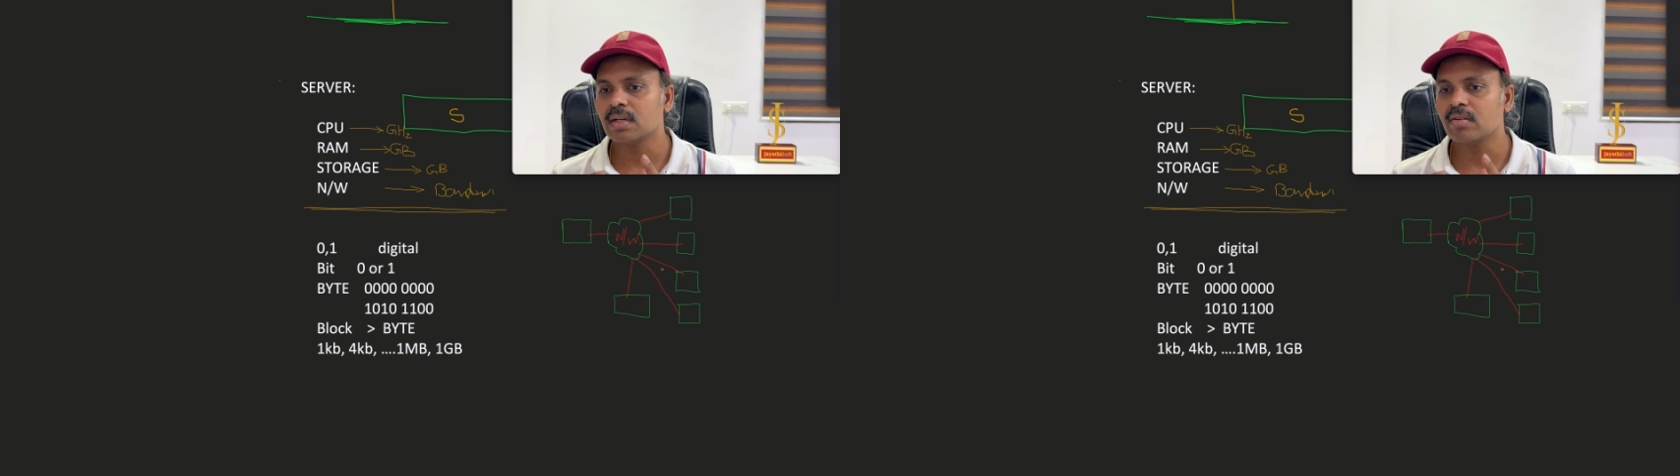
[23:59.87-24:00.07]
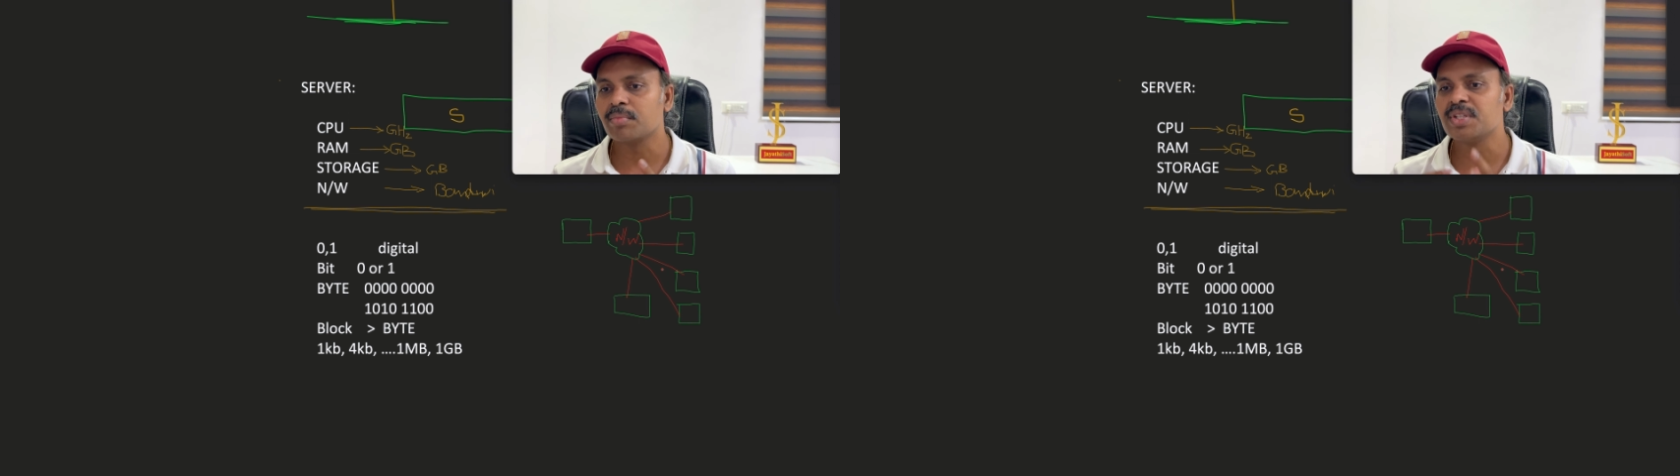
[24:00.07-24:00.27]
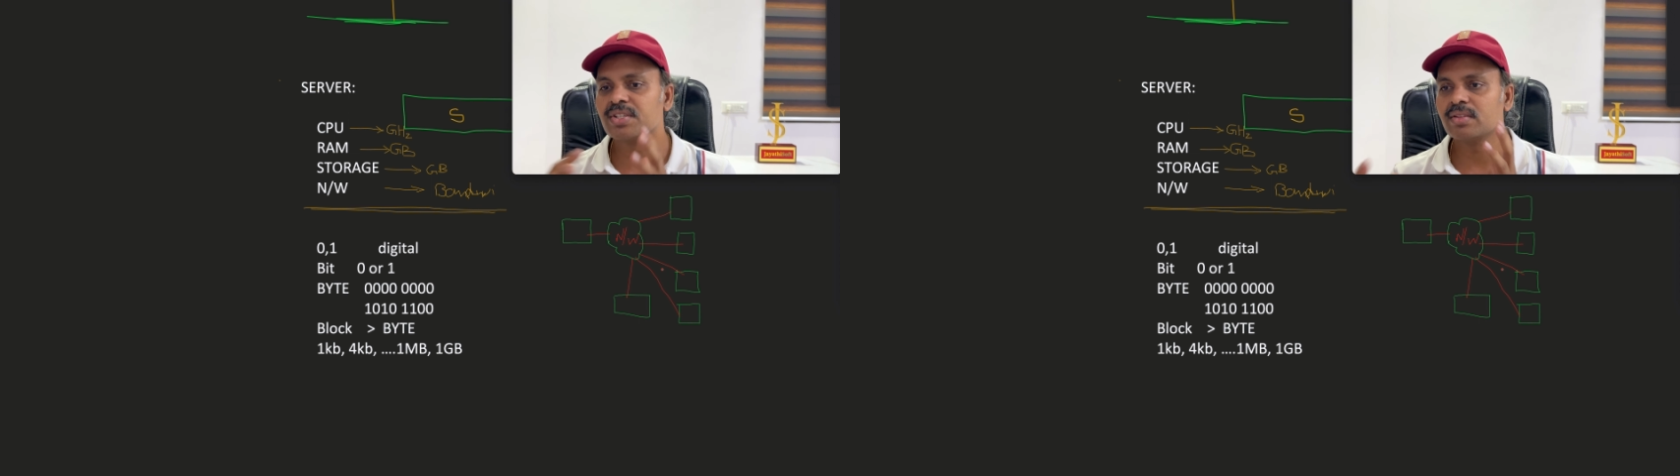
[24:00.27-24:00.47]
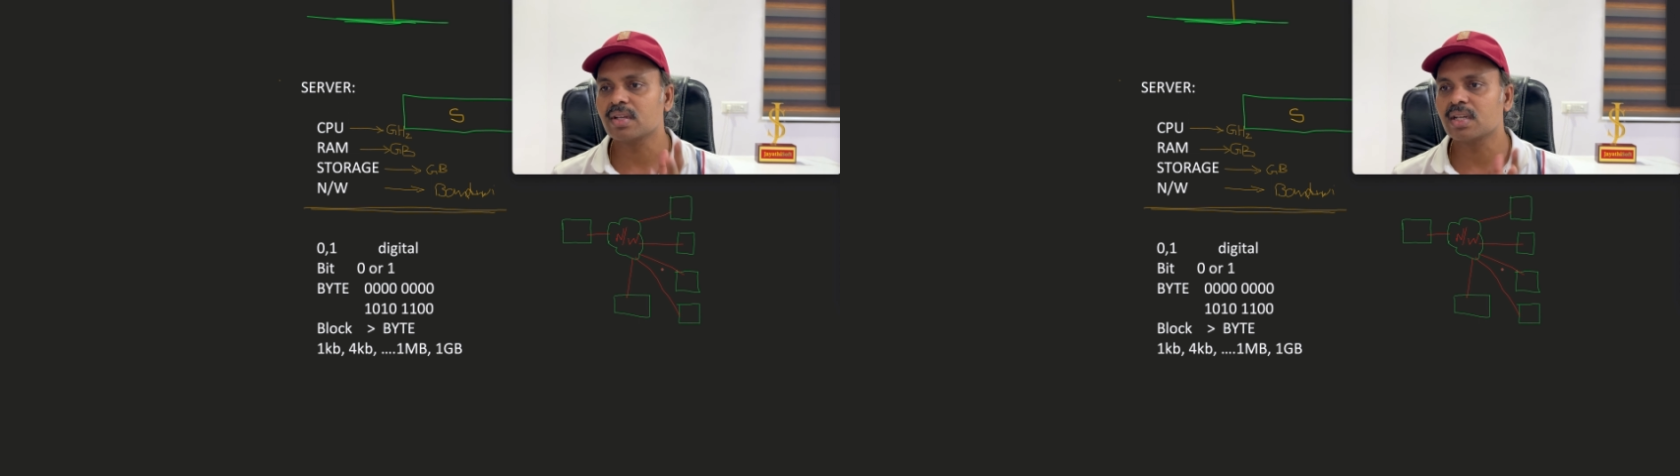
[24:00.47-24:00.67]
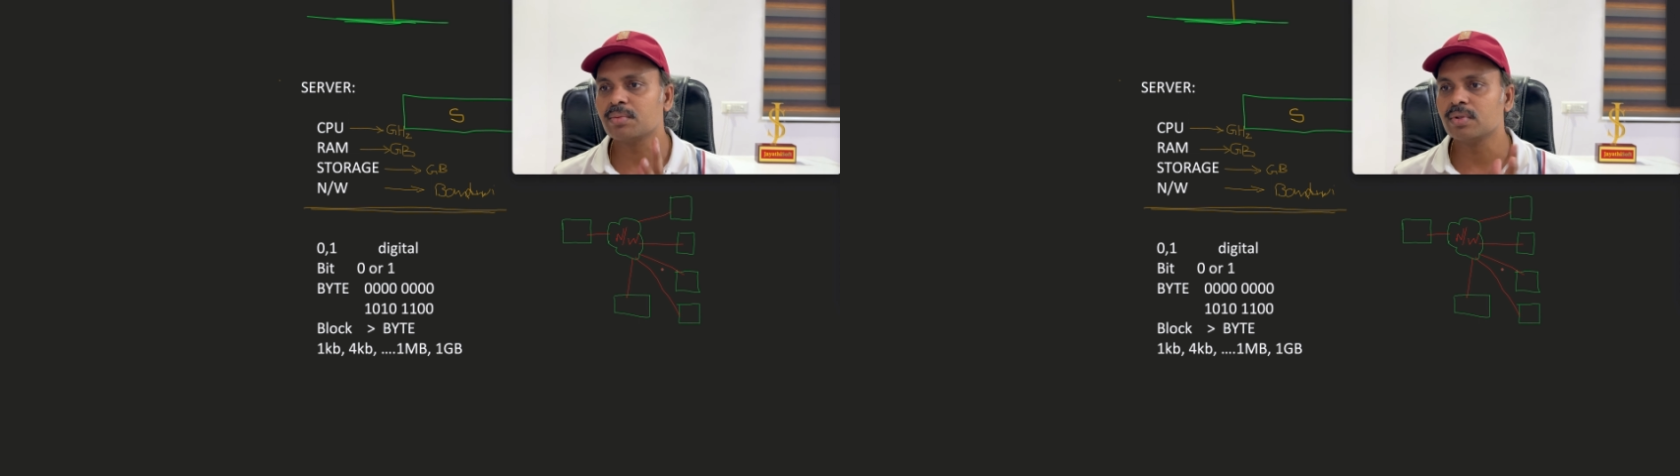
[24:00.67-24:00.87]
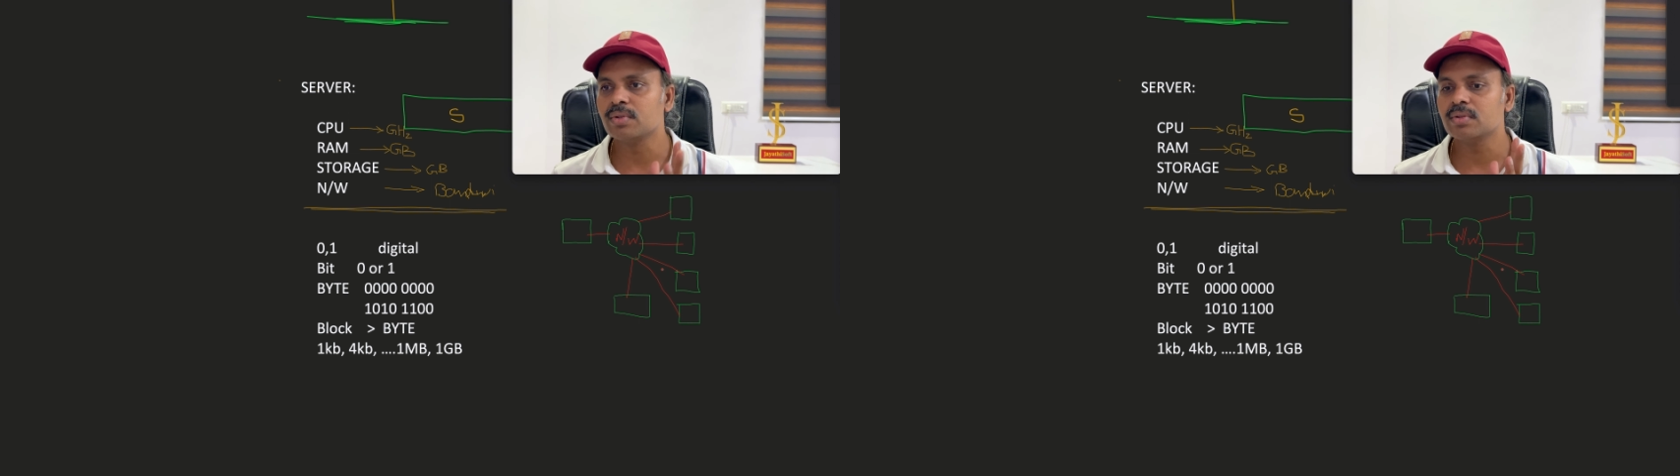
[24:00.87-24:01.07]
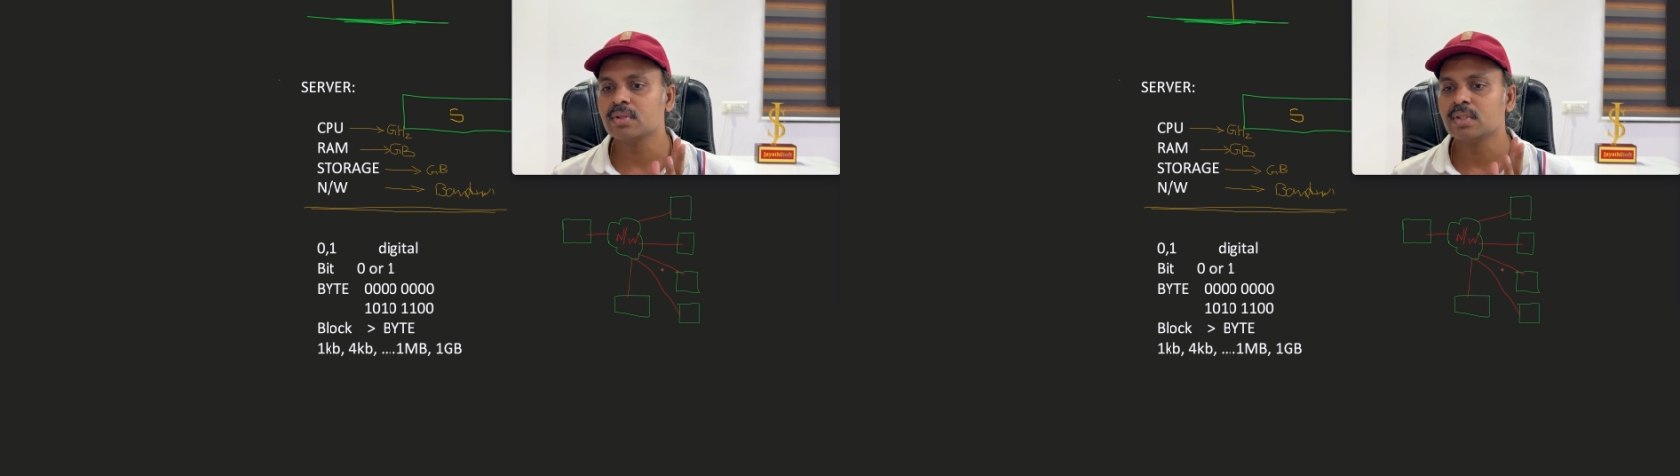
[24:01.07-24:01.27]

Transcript: our machines are able to